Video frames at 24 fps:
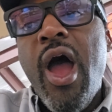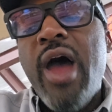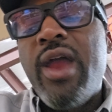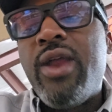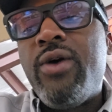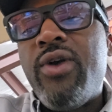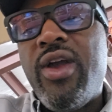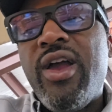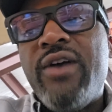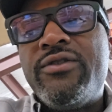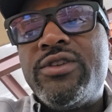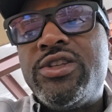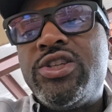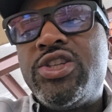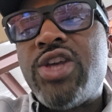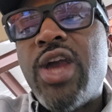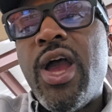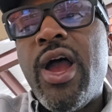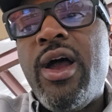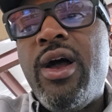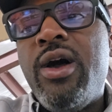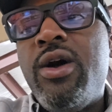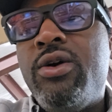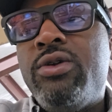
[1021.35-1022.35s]
I don't have a
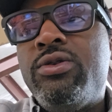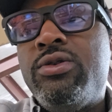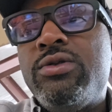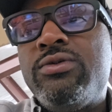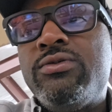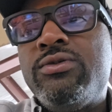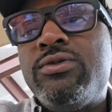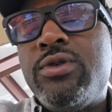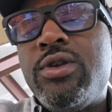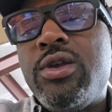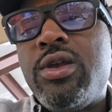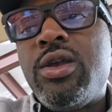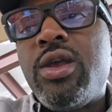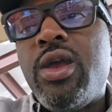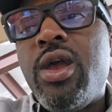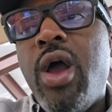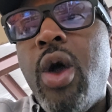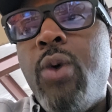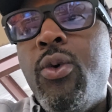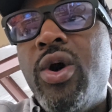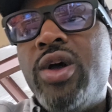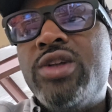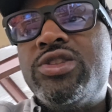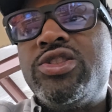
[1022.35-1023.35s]
child.
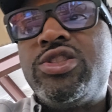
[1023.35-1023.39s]
I